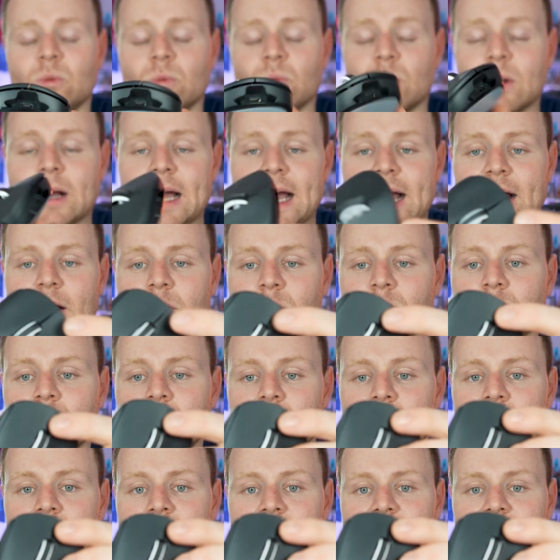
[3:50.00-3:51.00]
wow.
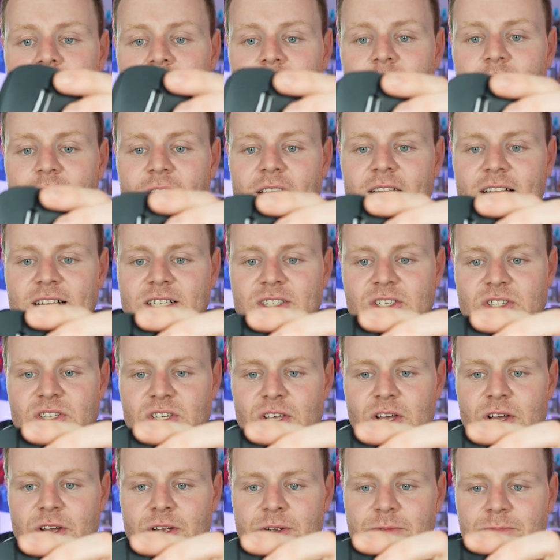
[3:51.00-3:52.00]
All right,
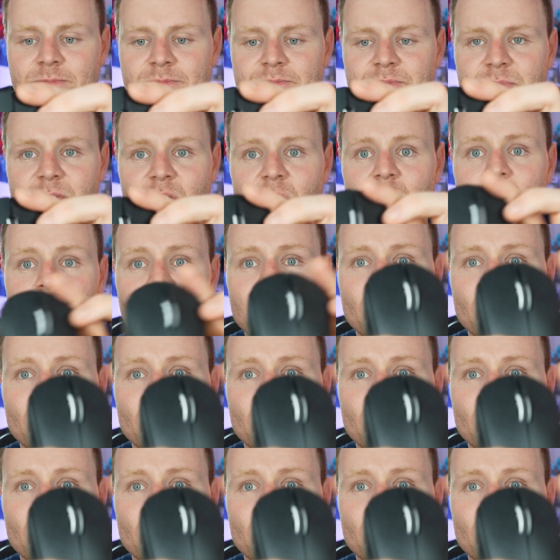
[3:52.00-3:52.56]
so on